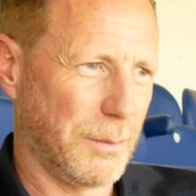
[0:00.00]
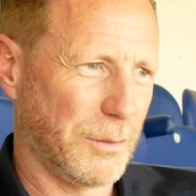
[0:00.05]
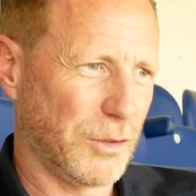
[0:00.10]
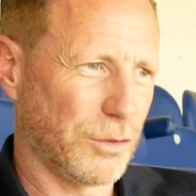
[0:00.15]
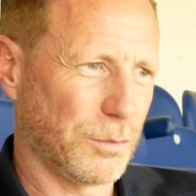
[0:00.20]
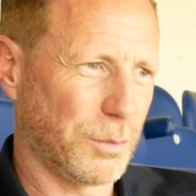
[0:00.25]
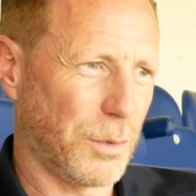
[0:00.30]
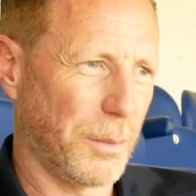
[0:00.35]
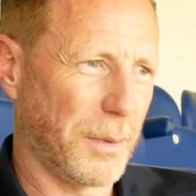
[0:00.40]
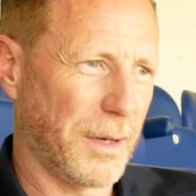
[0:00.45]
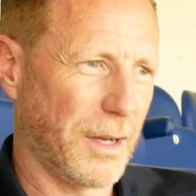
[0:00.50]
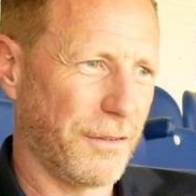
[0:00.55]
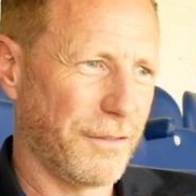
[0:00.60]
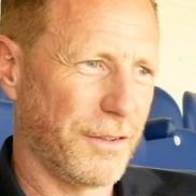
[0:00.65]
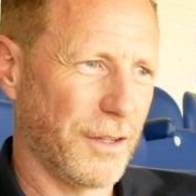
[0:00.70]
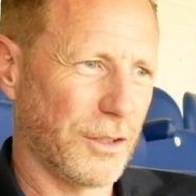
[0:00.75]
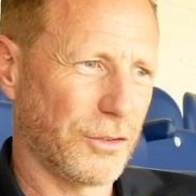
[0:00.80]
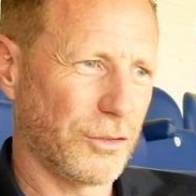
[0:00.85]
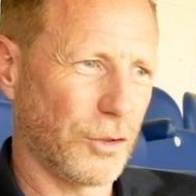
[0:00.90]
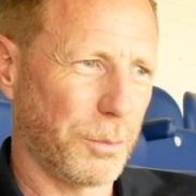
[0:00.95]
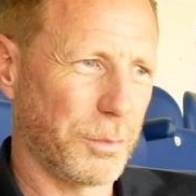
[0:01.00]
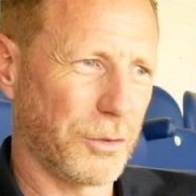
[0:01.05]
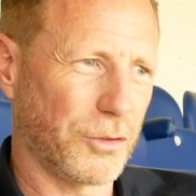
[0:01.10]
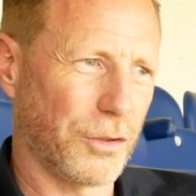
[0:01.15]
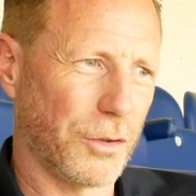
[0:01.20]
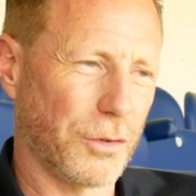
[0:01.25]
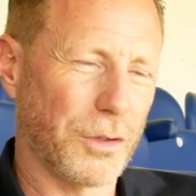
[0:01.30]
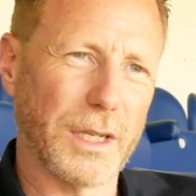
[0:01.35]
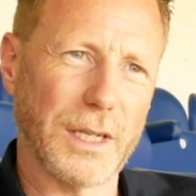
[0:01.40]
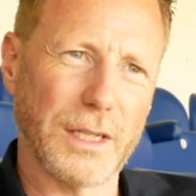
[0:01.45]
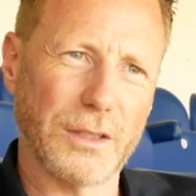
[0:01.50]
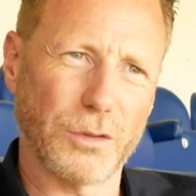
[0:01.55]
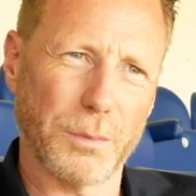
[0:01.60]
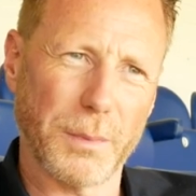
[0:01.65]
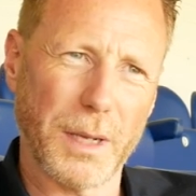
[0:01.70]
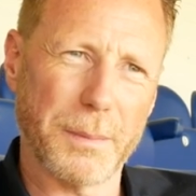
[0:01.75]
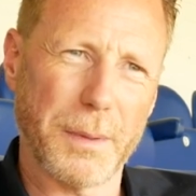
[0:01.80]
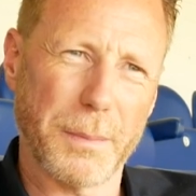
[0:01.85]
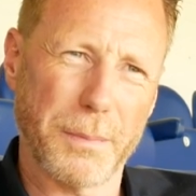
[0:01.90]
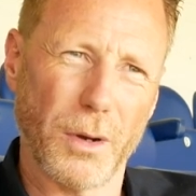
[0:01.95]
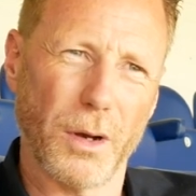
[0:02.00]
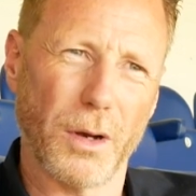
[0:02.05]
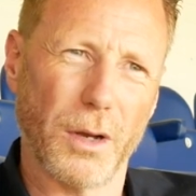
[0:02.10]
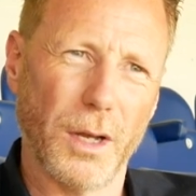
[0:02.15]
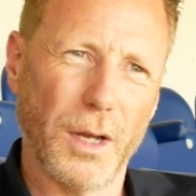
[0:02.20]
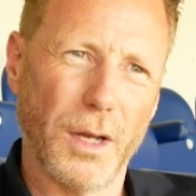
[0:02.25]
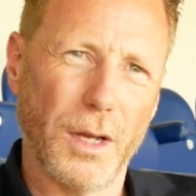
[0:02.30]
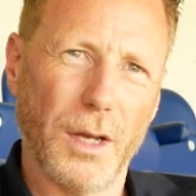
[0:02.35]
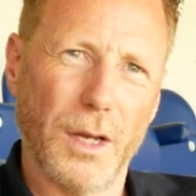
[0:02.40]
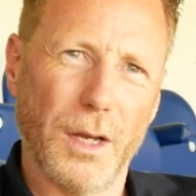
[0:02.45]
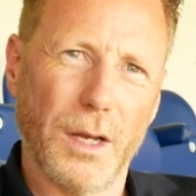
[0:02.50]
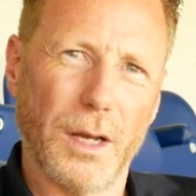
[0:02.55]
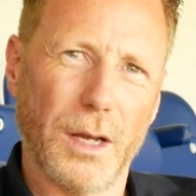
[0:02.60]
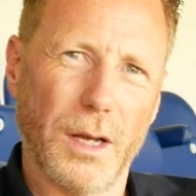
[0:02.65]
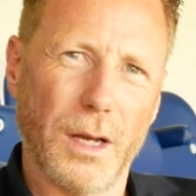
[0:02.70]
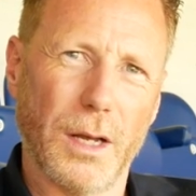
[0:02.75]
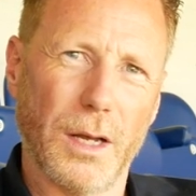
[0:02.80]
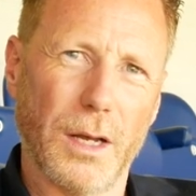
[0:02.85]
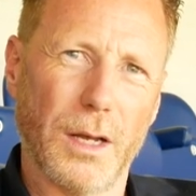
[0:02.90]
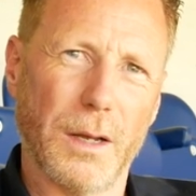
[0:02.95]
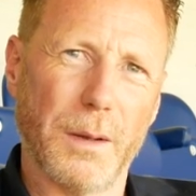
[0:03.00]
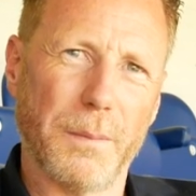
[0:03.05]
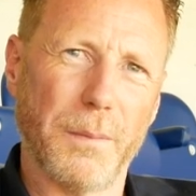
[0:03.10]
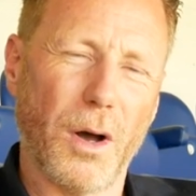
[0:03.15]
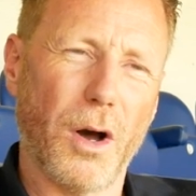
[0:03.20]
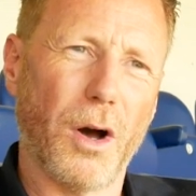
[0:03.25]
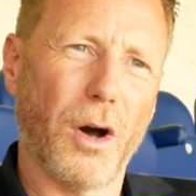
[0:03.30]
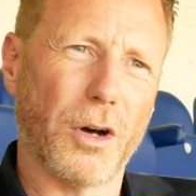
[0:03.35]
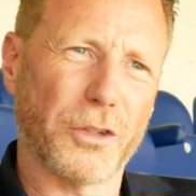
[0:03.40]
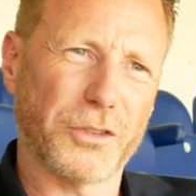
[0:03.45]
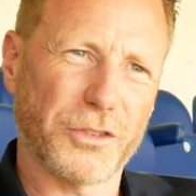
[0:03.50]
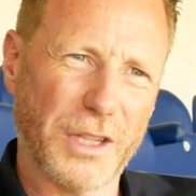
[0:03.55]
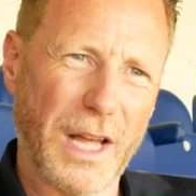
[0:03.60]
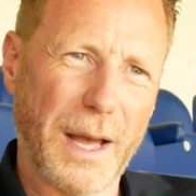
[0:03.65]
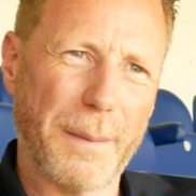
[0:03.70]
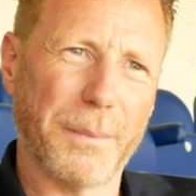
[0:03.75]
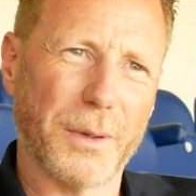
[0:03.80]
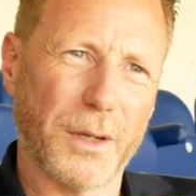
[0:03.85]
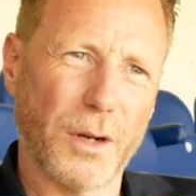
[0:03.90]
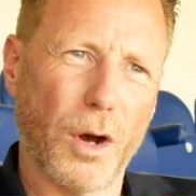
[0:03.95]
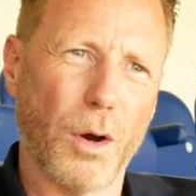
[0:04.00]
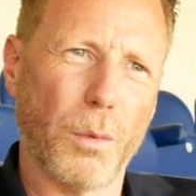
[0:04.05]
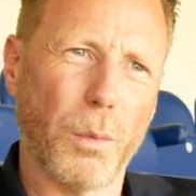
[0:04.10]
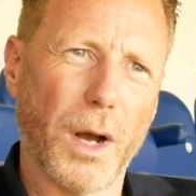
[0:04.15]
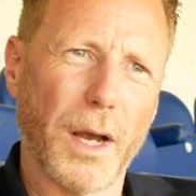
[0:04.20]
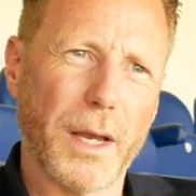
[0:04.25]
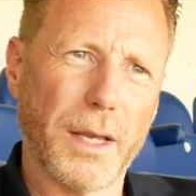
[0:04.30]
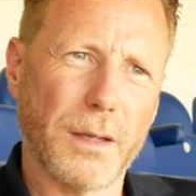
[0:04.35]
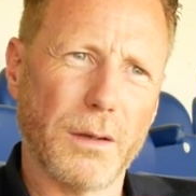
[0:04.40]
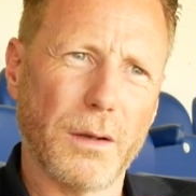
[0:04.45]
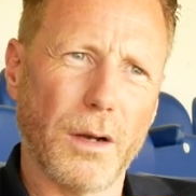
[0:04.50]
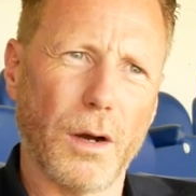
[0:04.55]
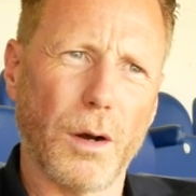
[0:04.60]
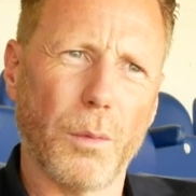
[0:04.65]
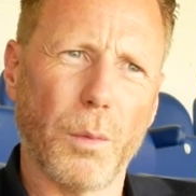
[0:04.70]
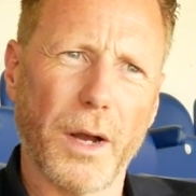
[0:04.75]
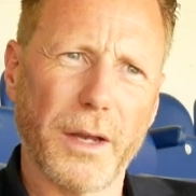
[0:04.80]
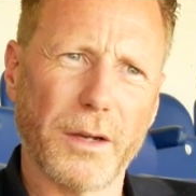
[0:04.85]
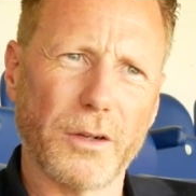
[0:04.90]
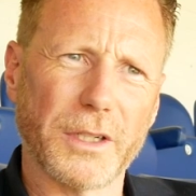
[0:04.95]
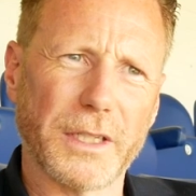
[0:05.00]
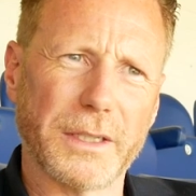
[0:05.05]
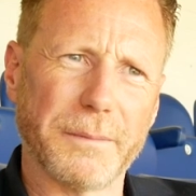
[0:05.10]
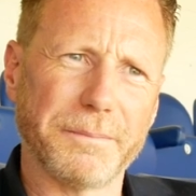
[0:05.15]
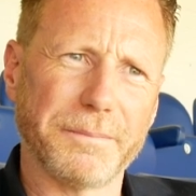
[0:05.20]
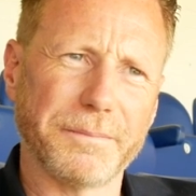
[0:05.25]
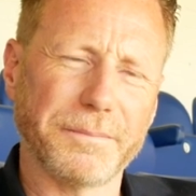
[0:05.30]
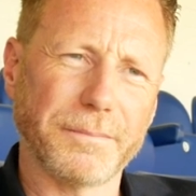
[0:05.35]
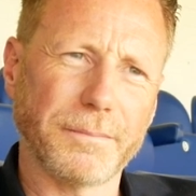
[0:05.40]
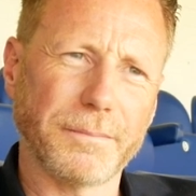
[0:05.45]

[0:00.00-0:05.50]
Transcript: This is probably our first opportunity to maybe put our stamp and our way on it.